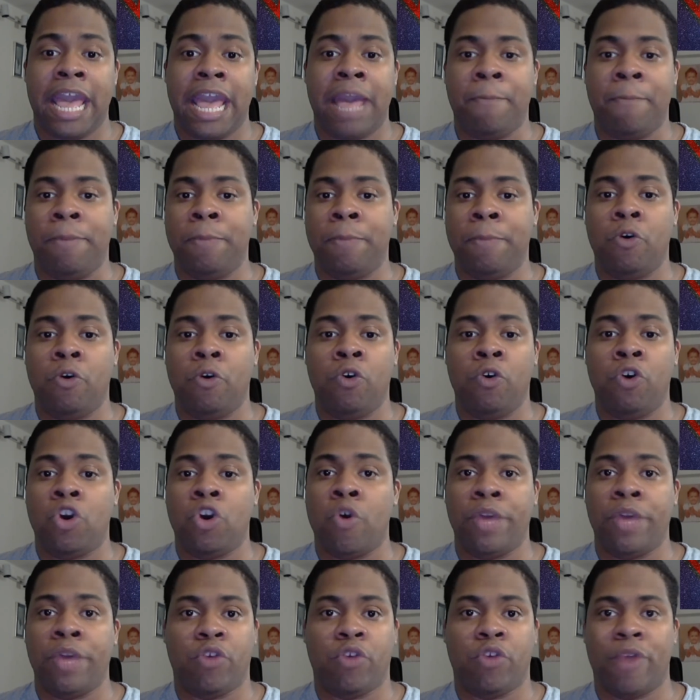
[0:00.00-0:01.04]
And people
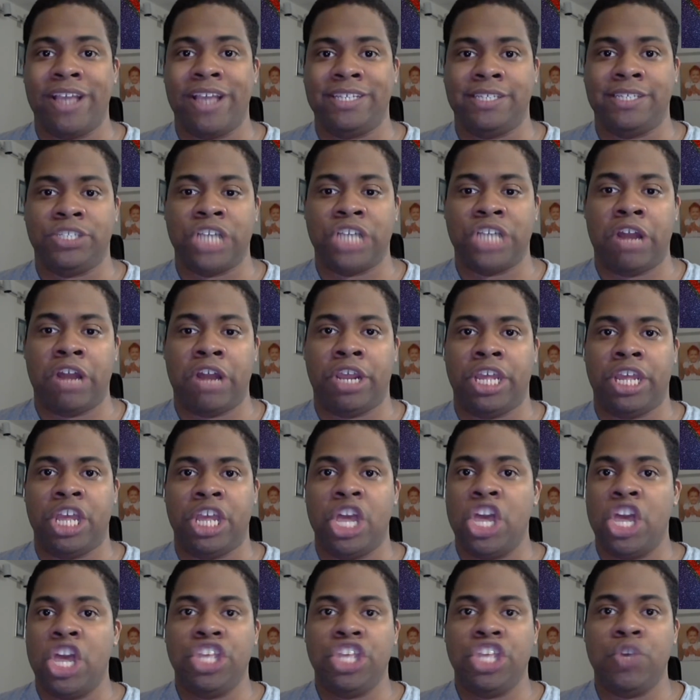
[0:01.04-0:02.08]
going crazy shouting,
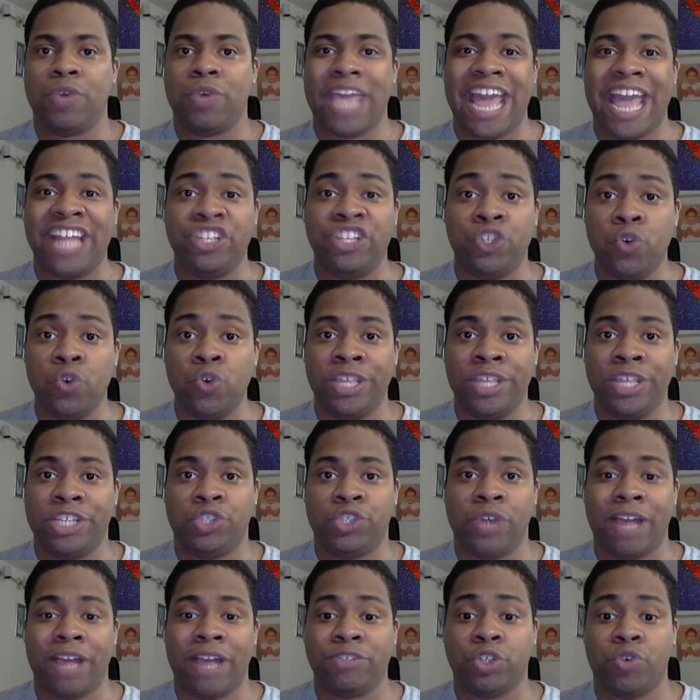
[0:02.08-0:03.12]
"You can't do this,
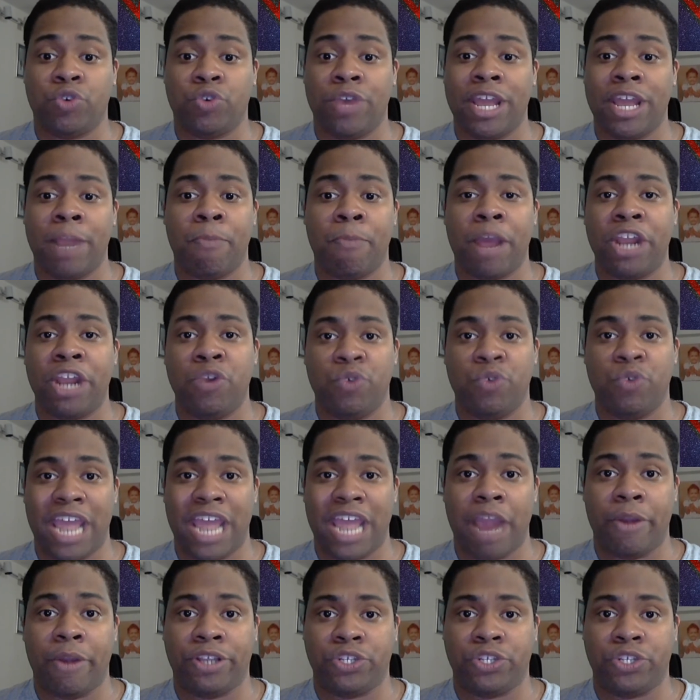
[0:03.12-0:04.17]
you have to create a brand new
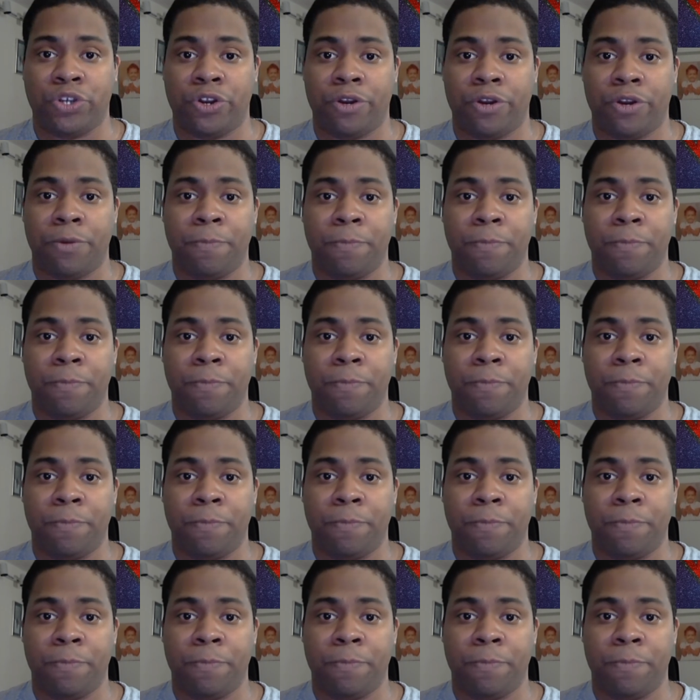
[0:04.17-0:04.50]
character."